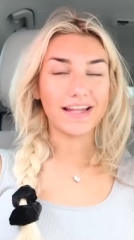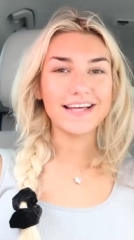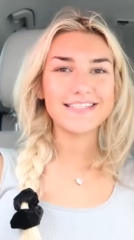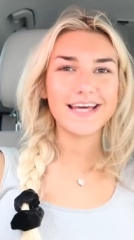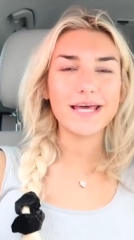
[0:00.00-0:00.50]
I
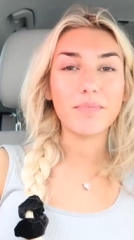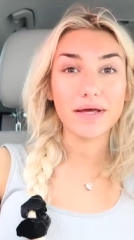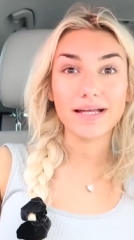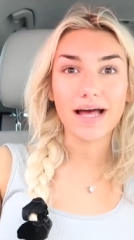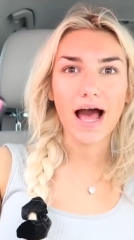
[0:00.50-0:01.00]
like to keep it
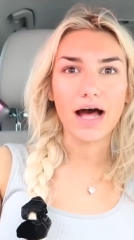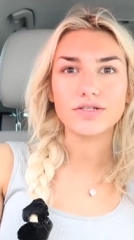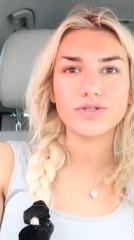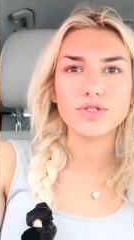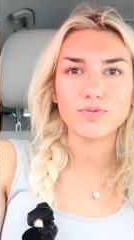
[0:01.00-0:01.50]
in the car. I'll
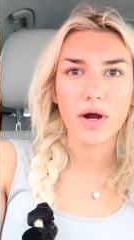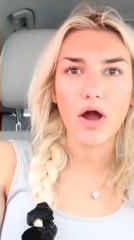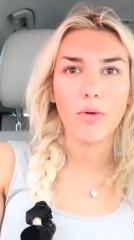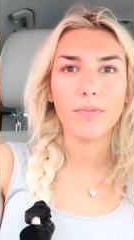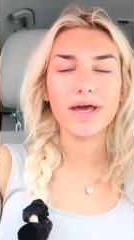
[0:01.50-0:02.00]
still spray
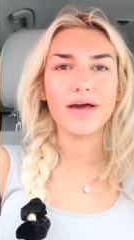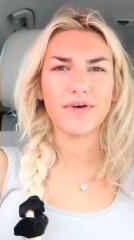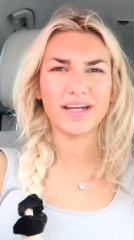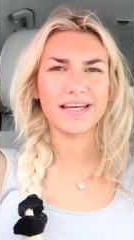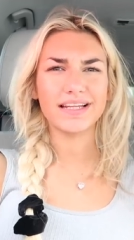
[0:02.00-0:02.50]
it on me
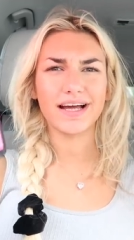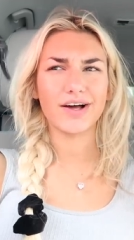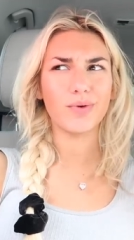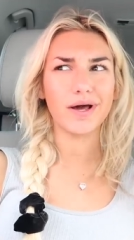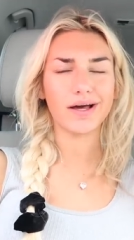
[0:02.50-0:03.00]
if I need like
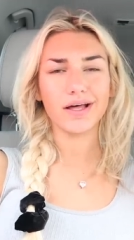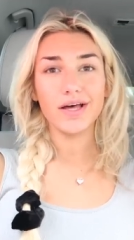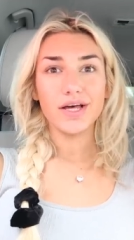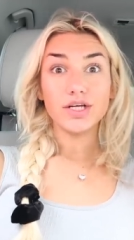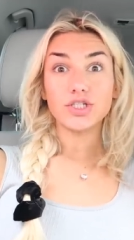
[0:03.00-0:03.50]
a quick
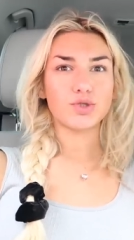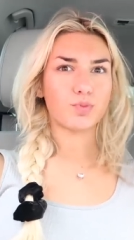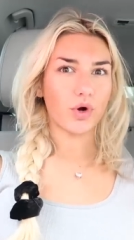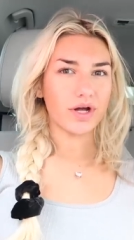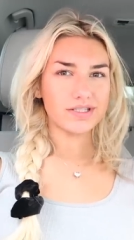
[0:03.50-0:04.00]

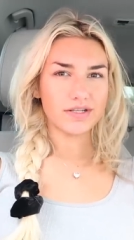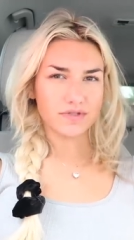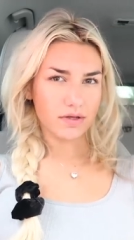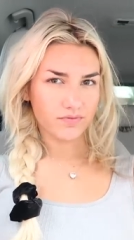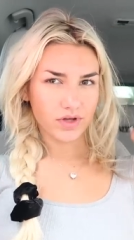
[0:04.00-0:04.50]
spritz of
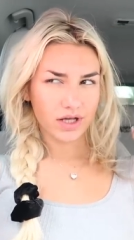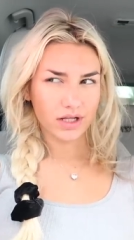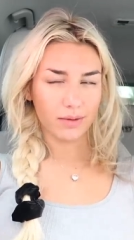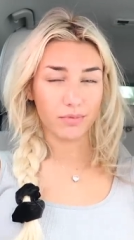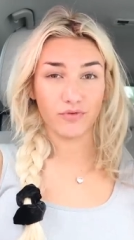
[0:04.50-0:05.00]
something,
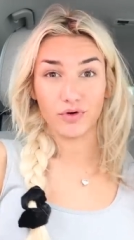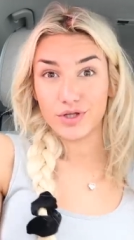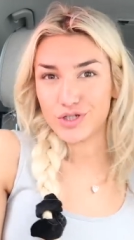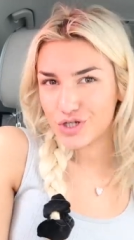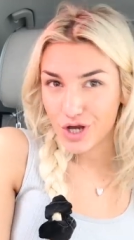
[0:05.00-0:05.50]
like before
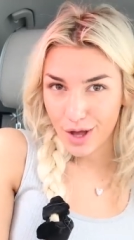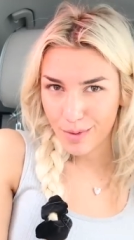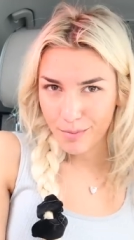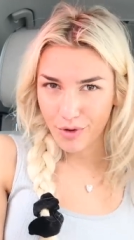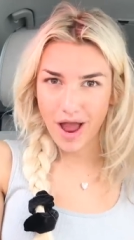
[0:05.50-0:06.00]
the
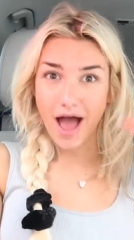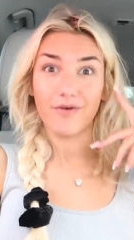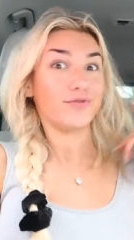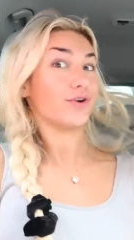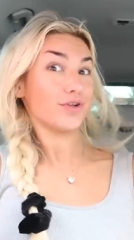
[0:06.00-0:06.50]
gym or
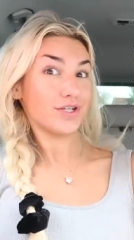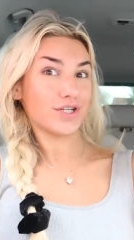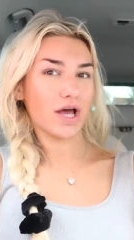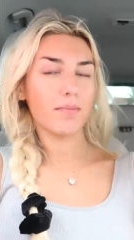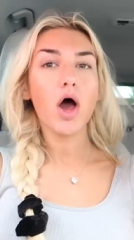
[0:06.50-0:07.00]
after the
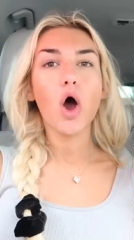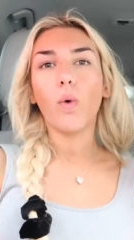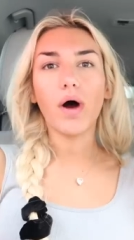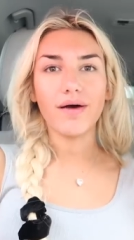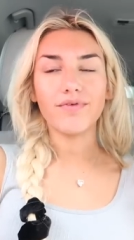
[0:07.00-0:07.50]
gym,
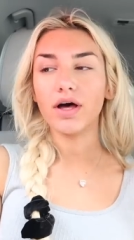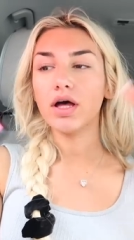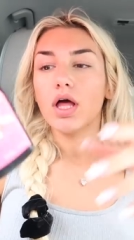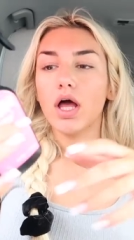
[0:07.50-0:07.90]
whatever.